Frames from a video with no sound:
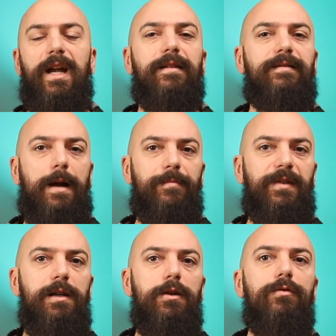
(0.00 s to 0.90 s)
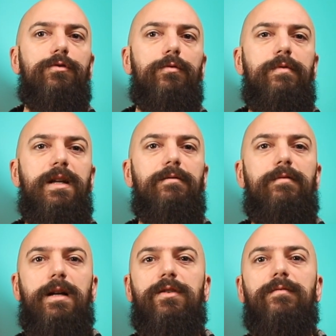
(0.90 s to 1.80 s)
are tempting you to read the
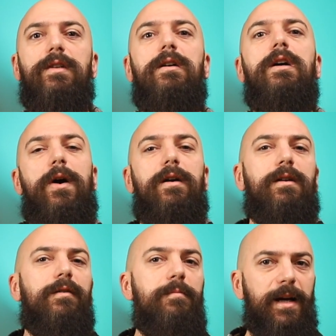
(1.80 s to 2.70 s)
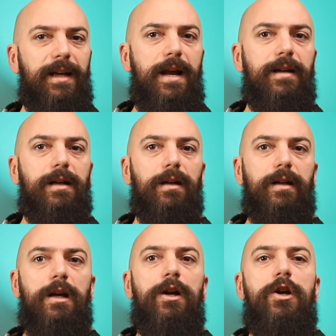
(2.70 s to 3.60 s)
rest of the paragraph
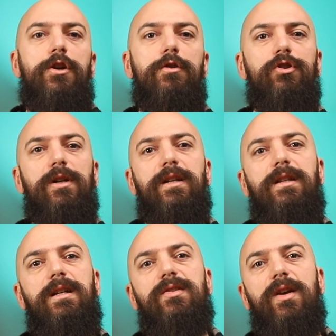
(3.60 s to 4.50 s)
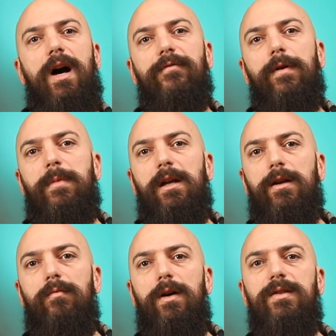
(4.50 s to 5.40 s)
mechanically. Usually these
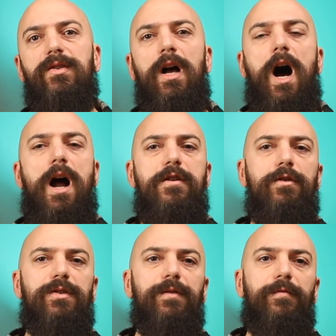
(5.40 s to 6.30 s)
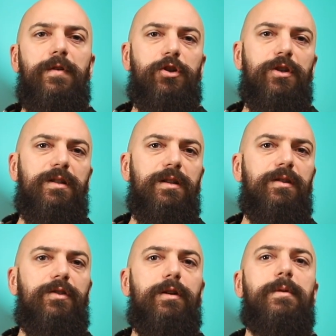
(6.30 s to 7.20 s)
unfamiliar words are not sufficient in
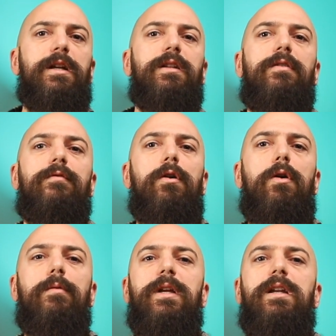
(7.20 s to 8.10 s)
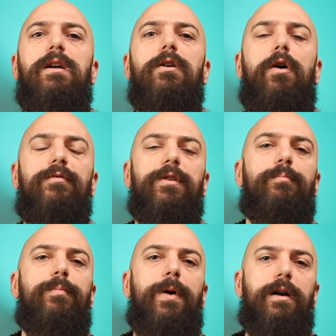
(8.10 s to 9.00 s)
determining the overall meaning of the
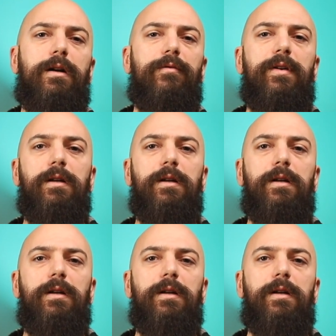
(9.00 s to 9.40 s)
paragraph in